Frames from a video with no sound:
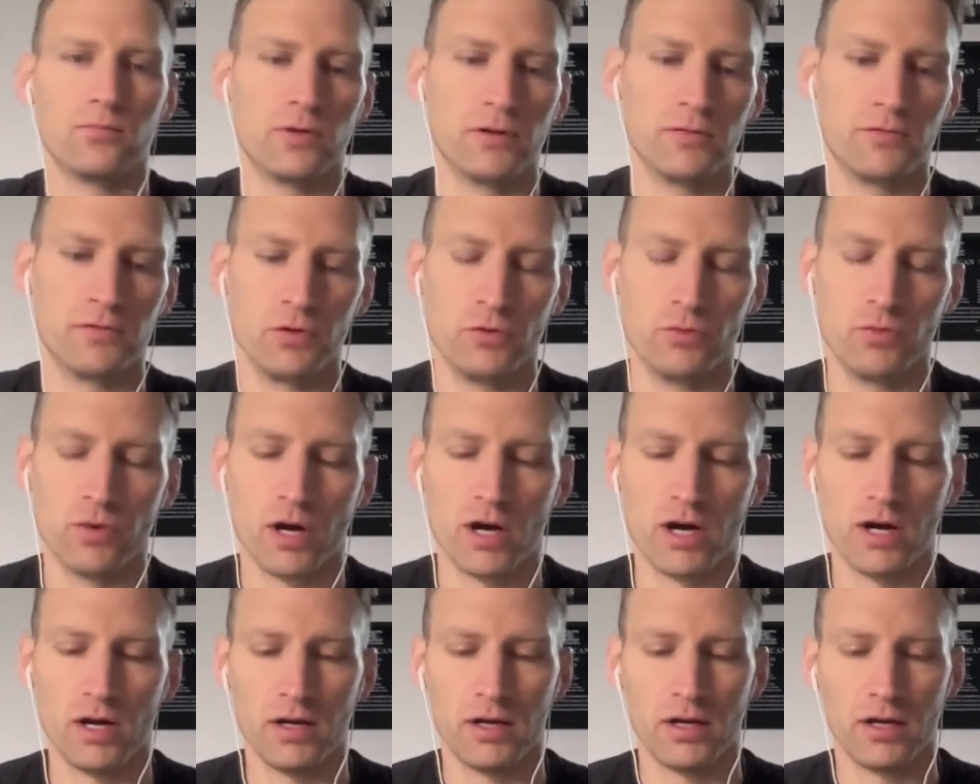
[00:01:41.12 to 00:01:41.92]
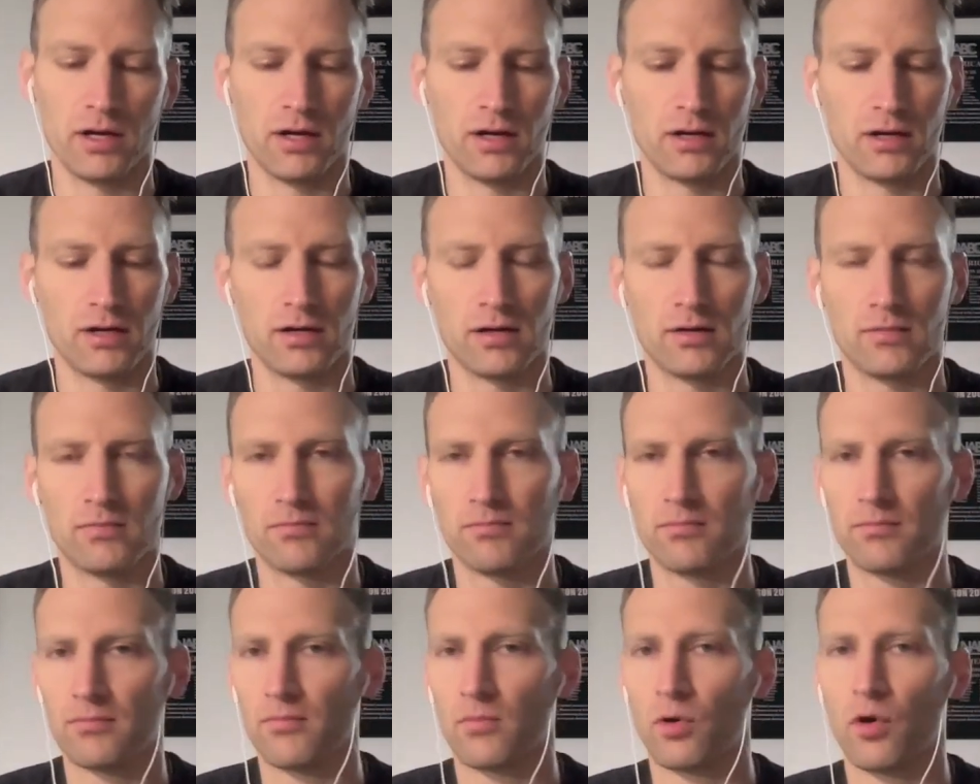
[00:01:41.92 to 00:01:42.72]
if you run a
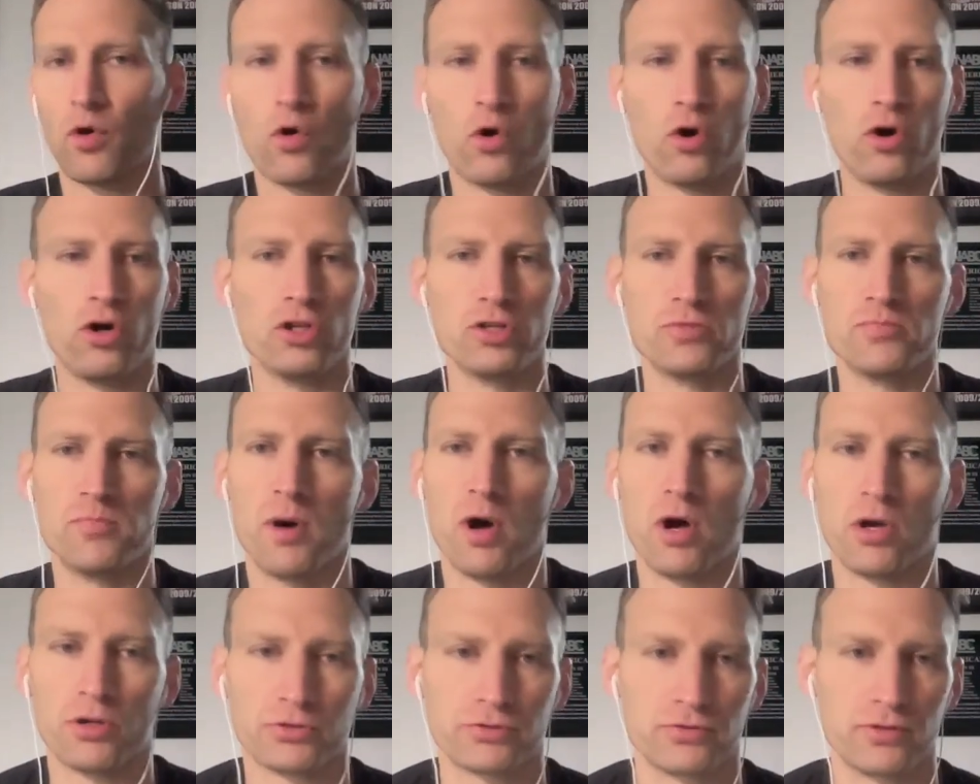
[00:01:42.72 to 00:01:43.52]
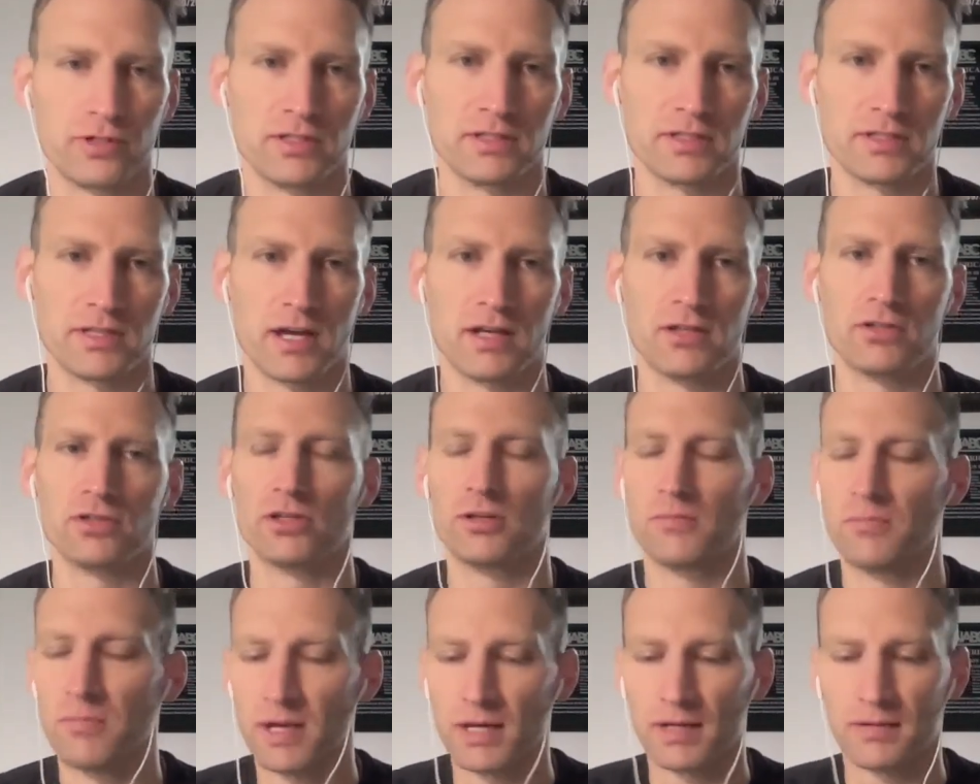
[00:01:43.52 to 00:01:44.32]
horns ball screen set, you
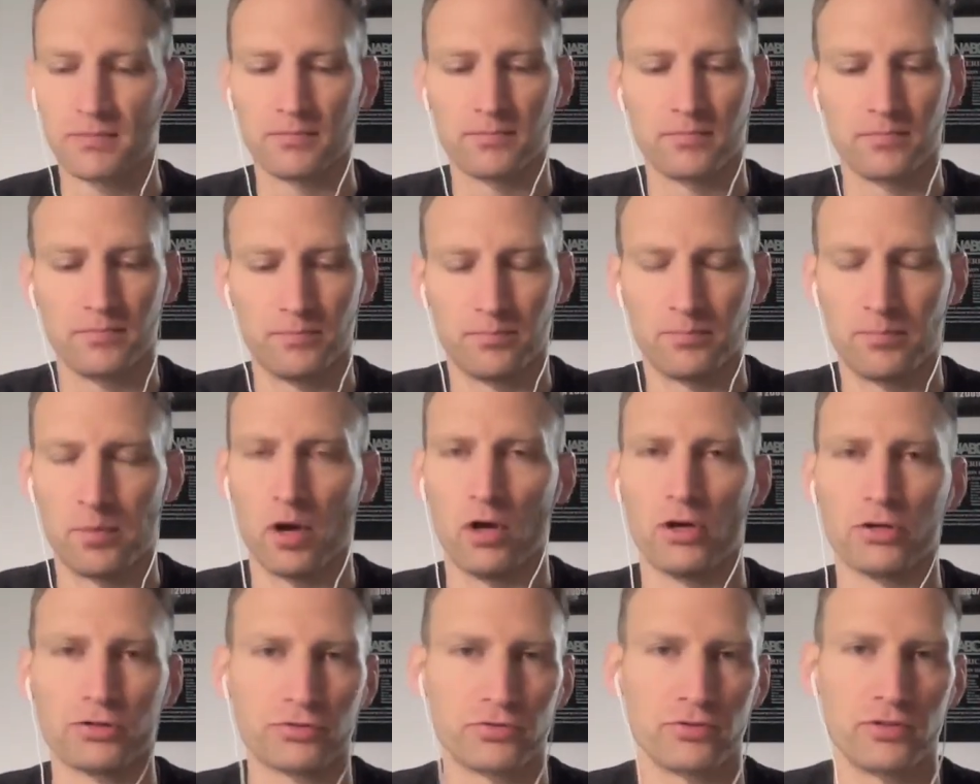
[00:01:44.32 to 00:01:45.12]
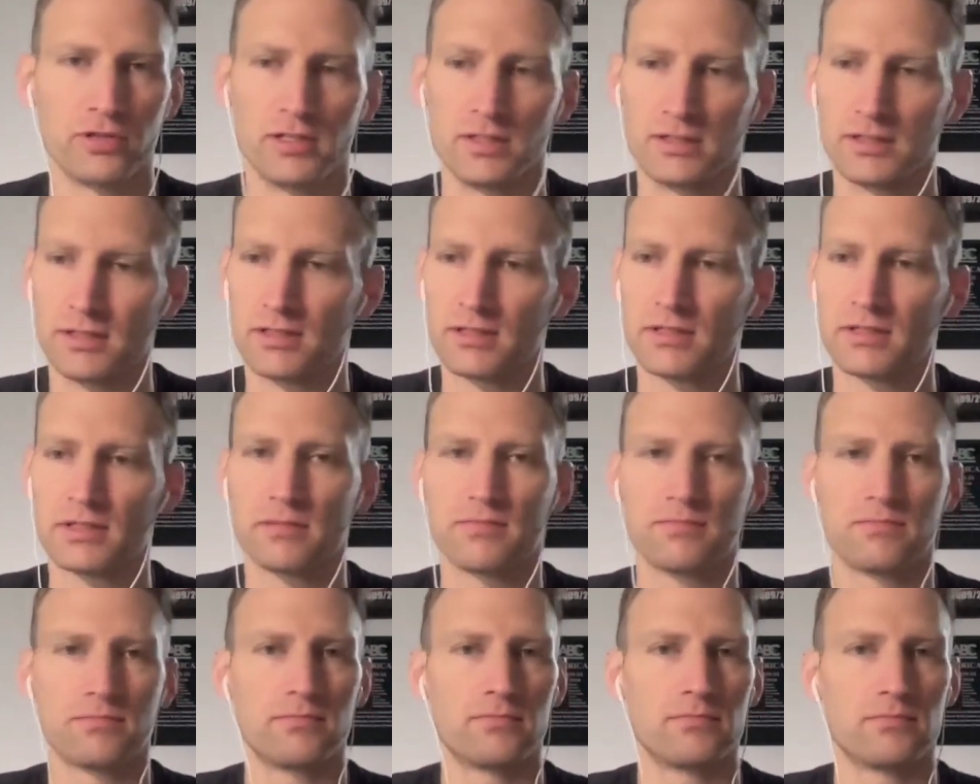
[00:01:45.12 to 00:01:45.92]
can make ball
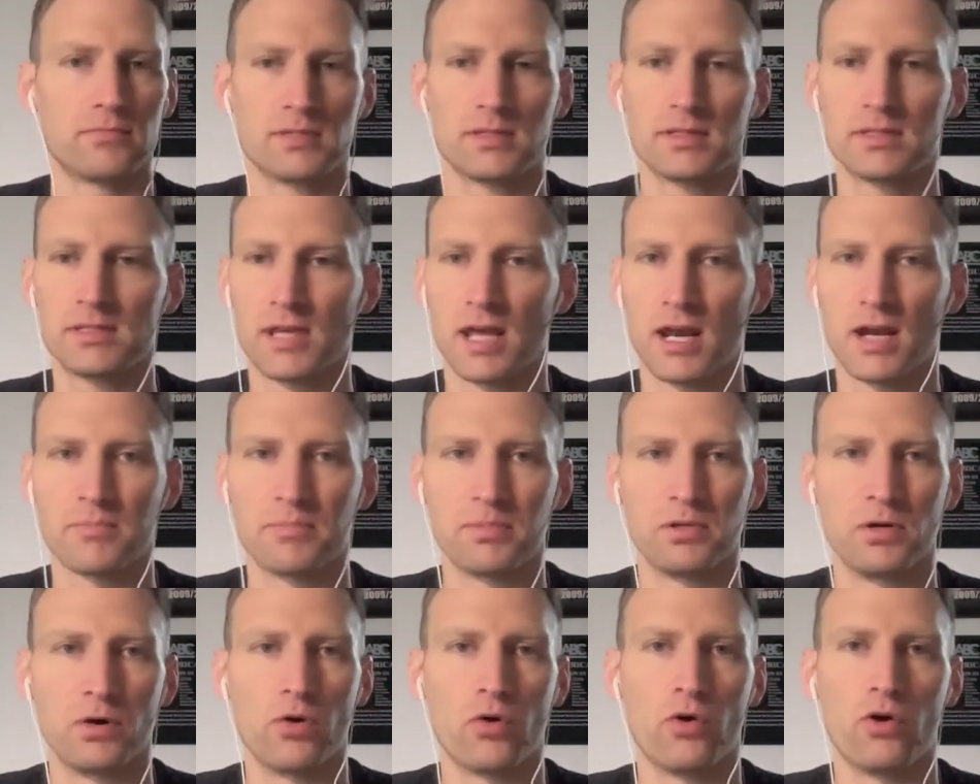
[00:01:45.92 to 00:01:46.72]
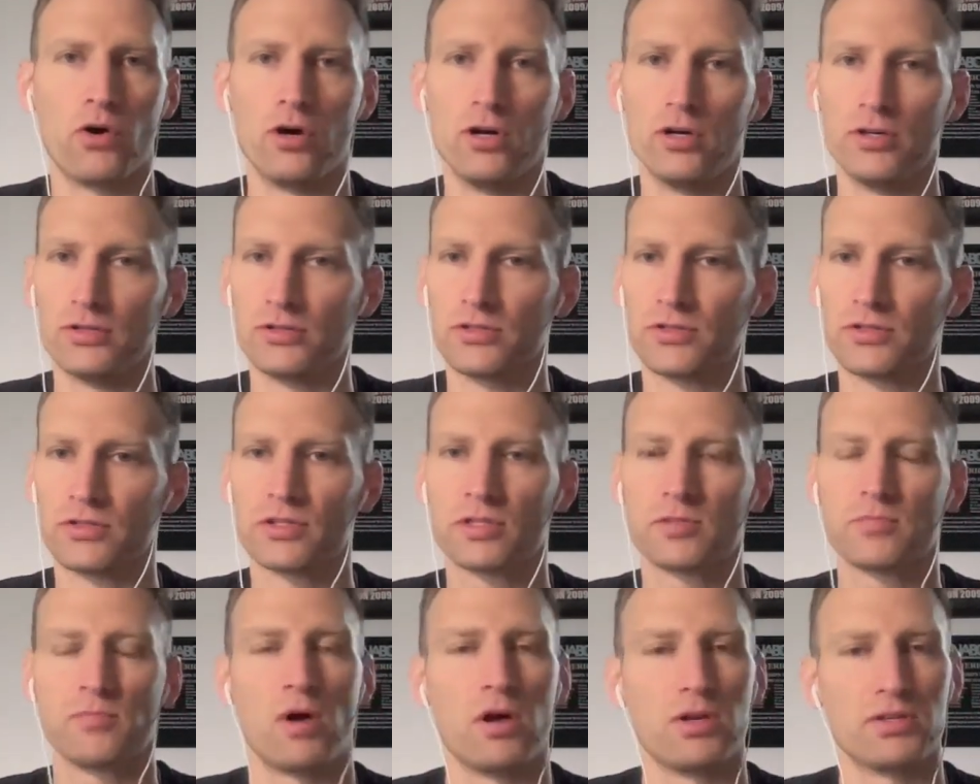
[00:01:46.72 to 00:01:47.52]
screens set up in horns,
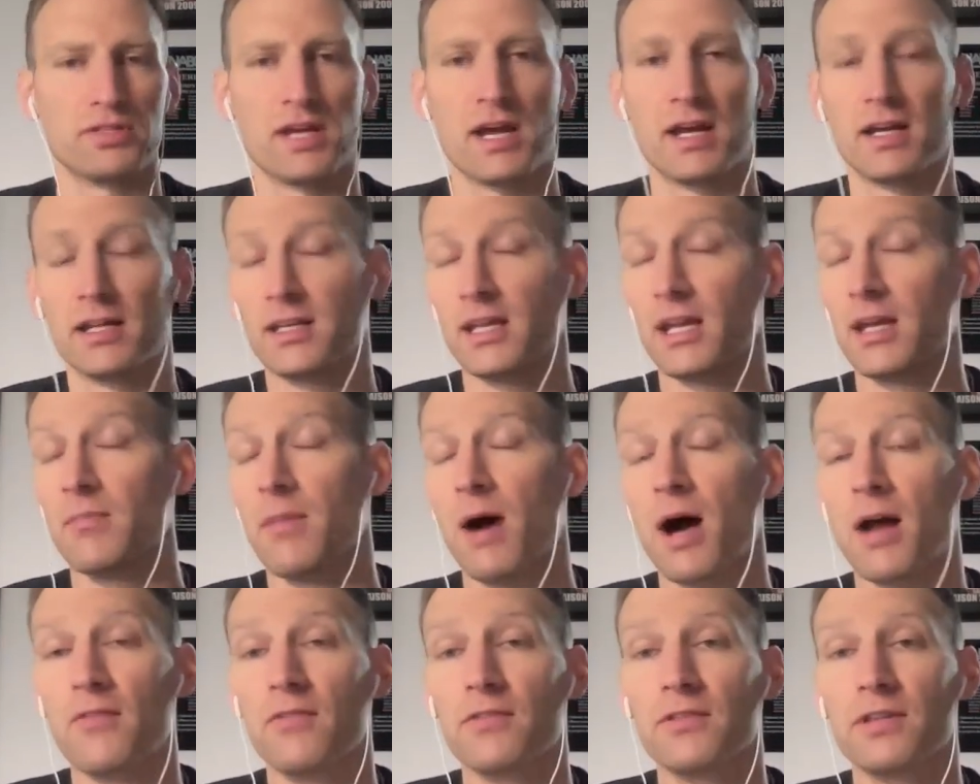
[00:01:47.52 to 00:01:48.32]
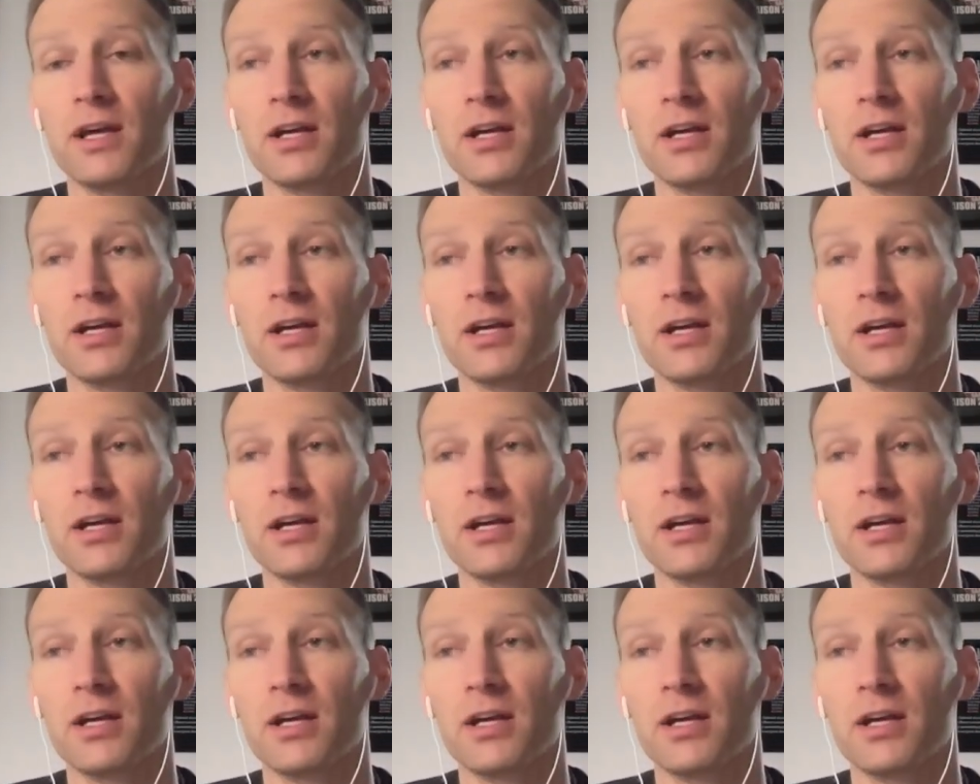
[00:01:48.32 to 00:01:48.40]
small-sided game out of it.